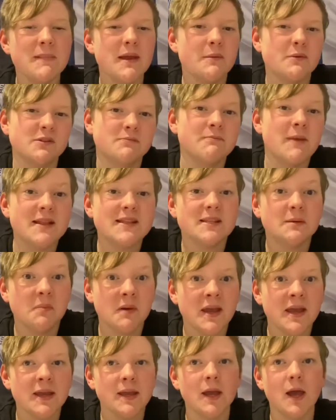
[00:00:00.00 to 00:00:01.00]
was meant to
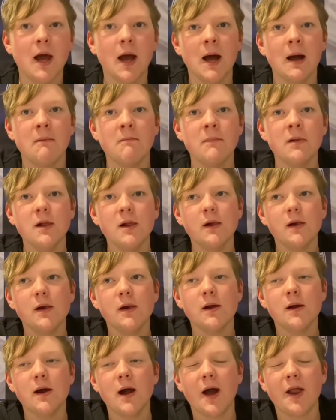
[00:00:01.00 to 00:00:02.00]
be. And
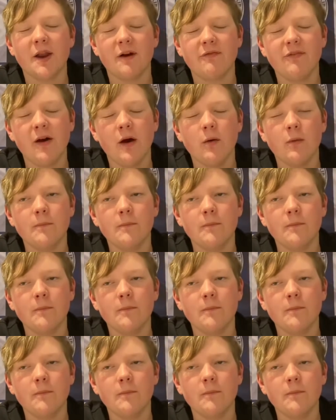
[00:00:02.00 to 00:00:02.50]
I felt,